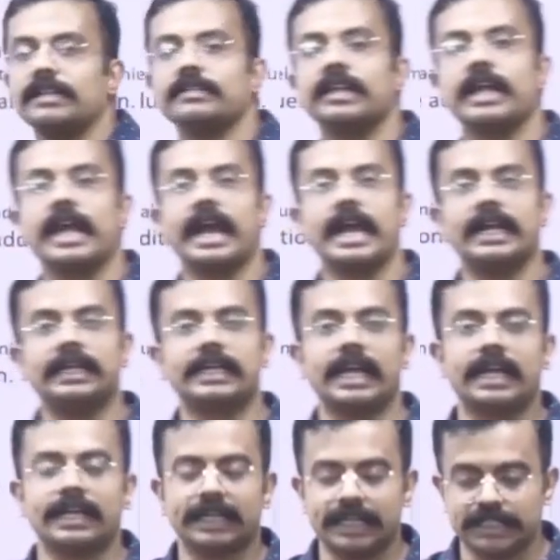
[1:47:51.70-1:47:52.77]
is,
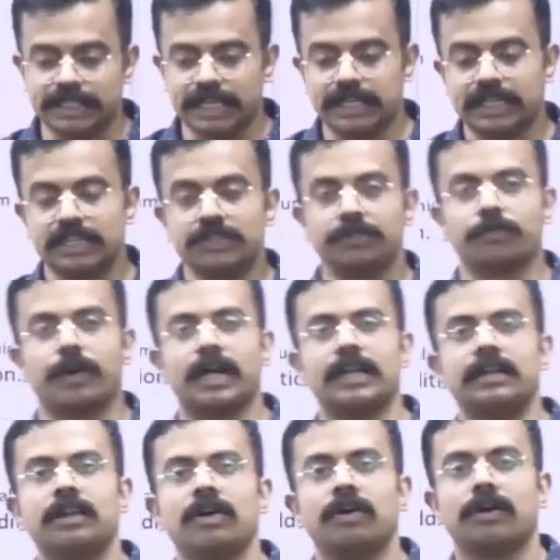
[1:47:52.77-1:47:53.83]
entire region is
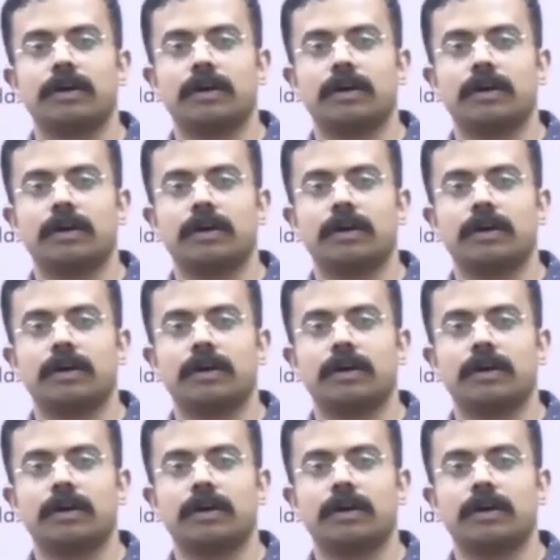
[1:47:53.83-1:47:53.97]
one